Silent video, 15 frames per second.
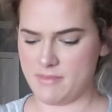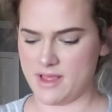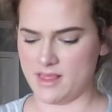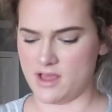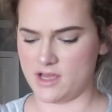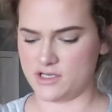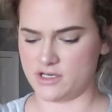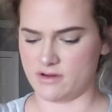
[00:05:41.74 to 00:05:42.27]
my
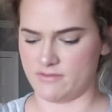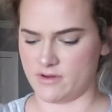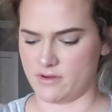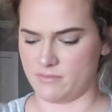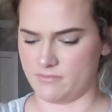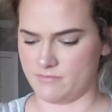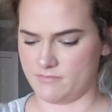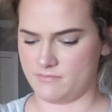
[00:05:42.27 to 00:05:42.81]
laundry
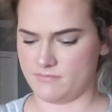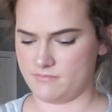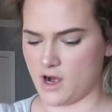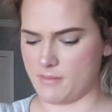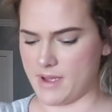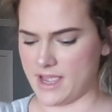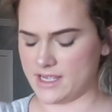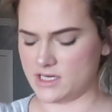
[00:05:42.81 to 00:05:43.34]
room?
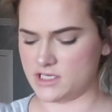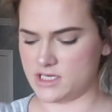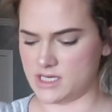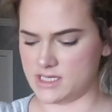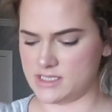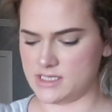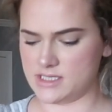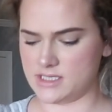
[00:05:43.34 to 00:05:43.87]
Our mac and
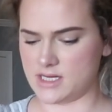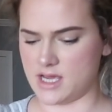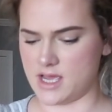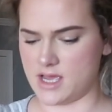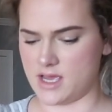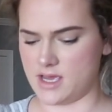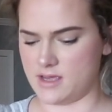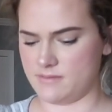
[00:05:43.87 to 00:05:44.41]
cheese is
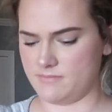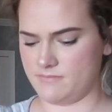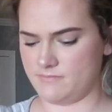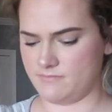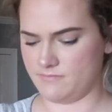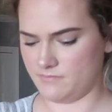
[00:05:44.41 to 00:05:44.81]
done.